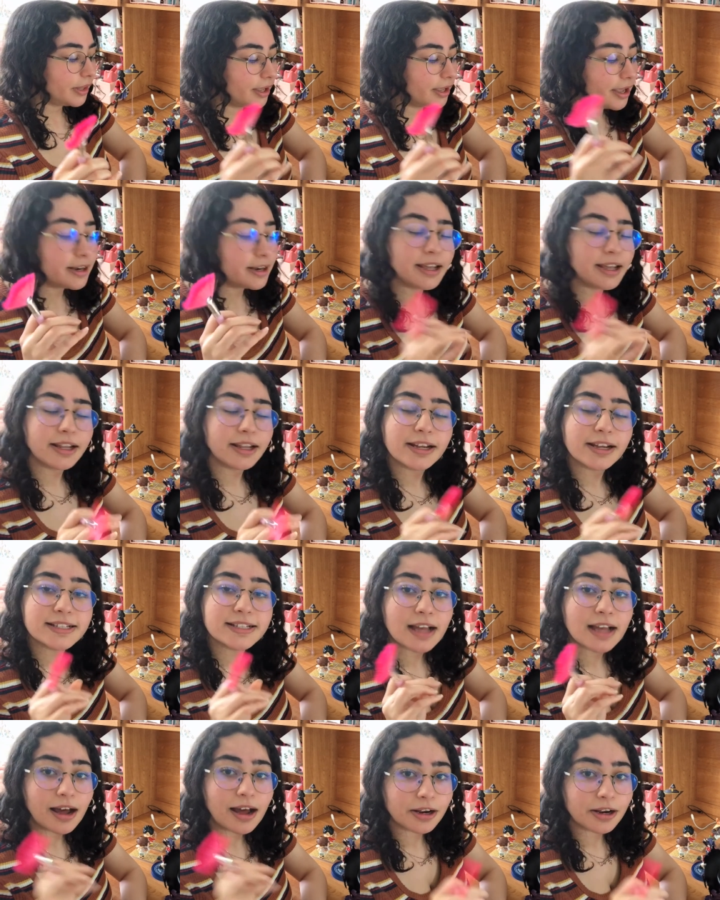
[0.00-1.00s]
and it is
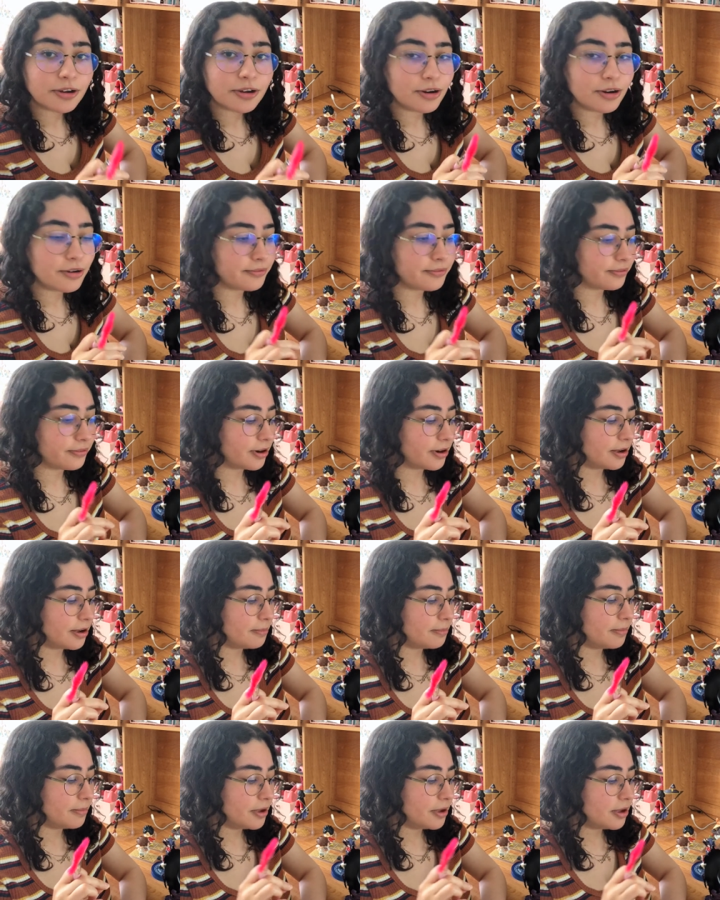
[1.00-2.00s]
Hanako
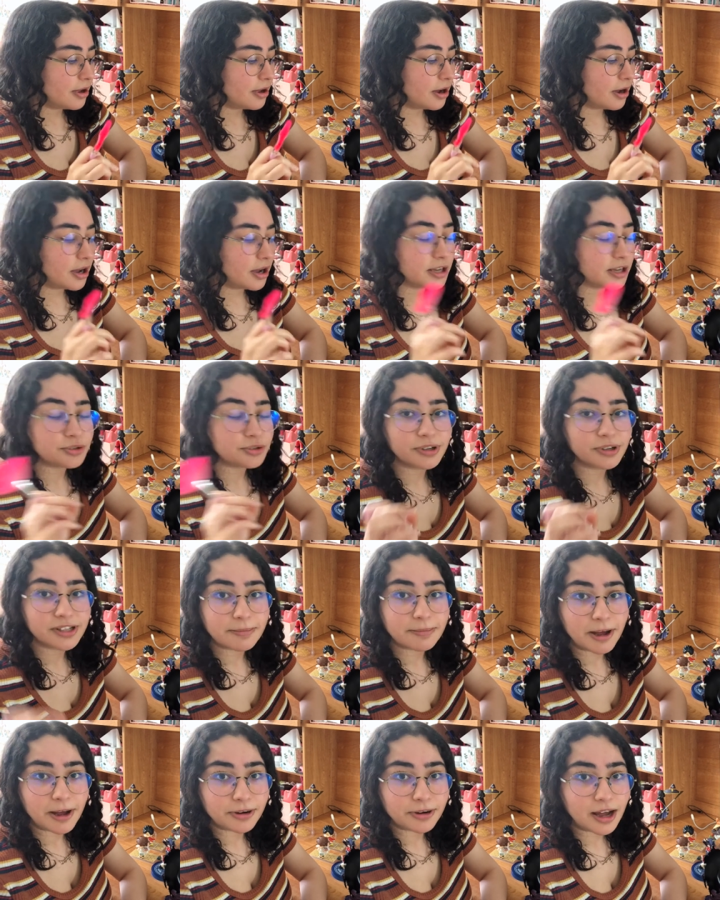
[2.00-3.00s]
from
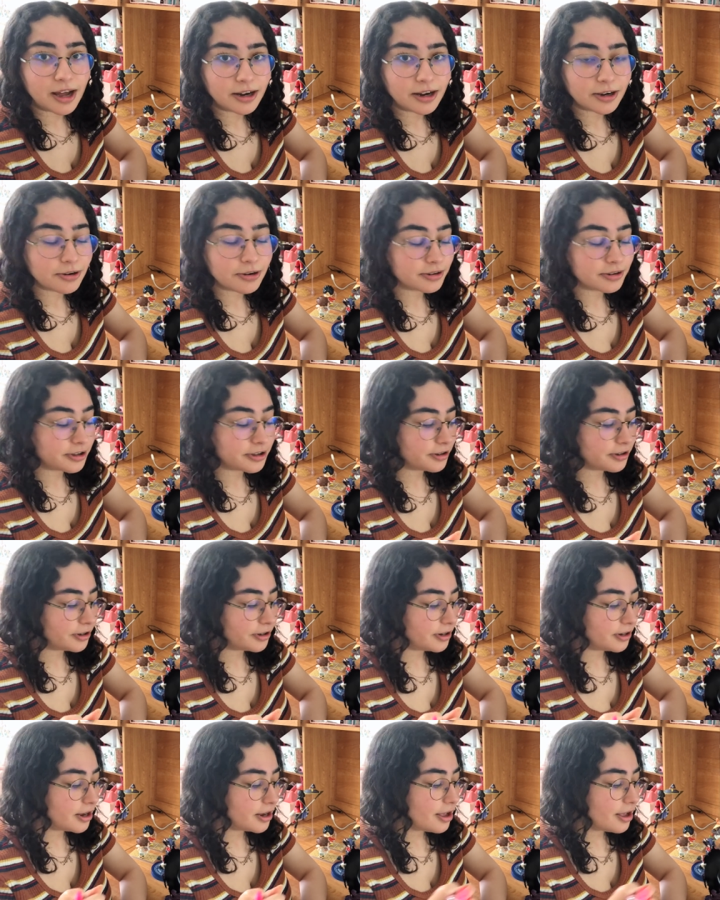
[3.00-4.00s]
Toilet Bound Hanako
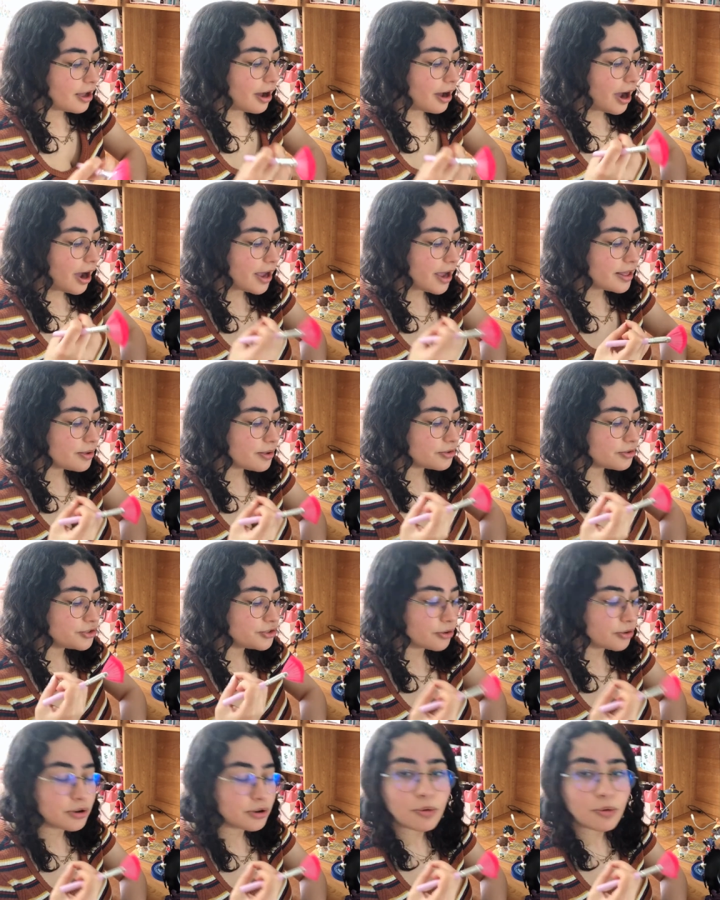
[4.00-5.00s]
Kun. I
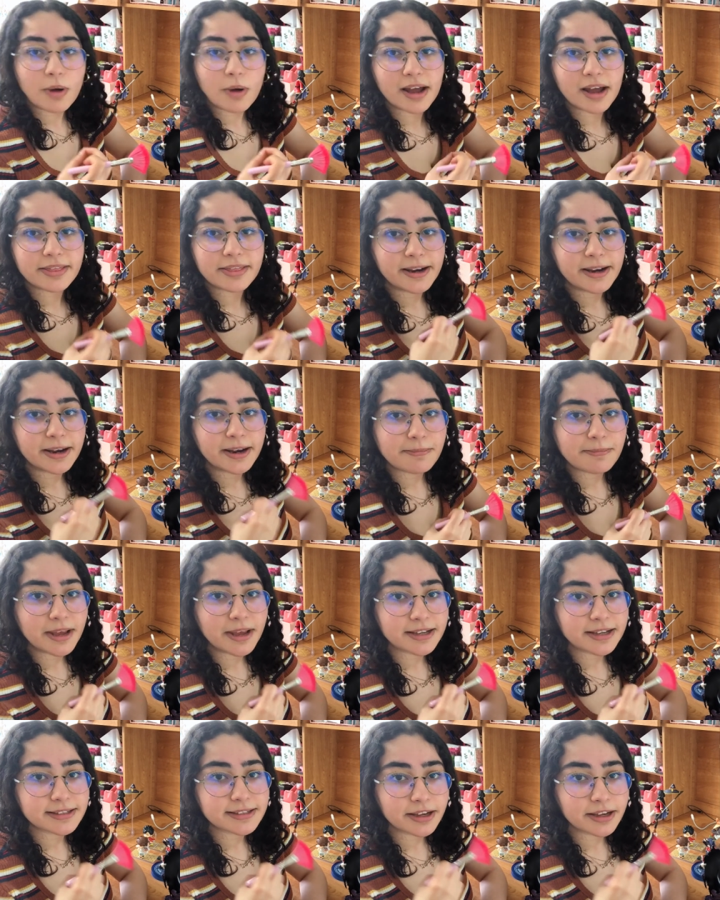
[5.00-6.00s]
don't know why they didn't
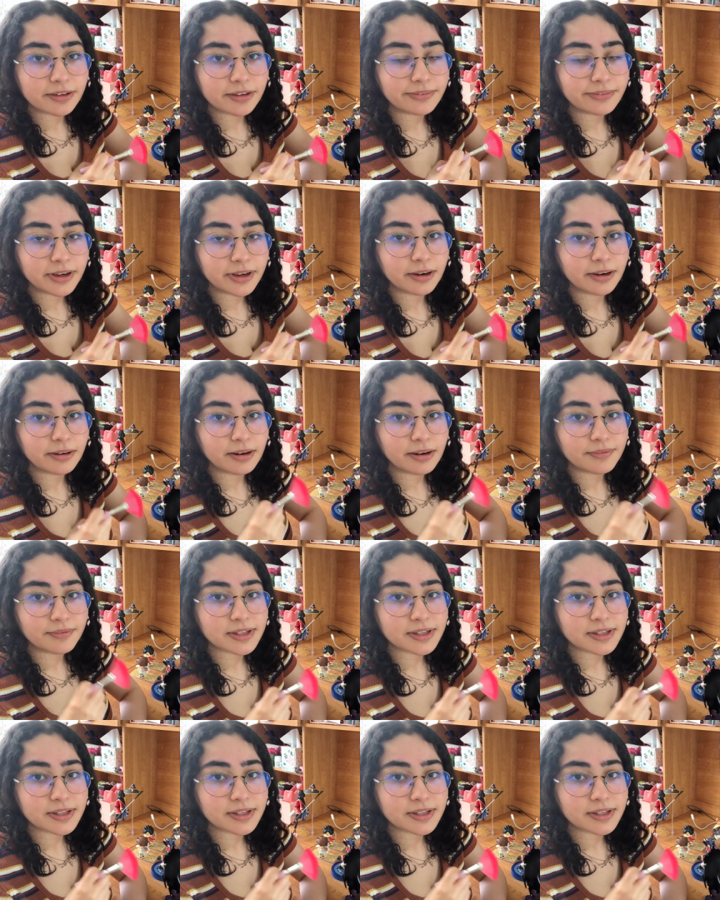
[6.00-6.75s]
make a scale figure of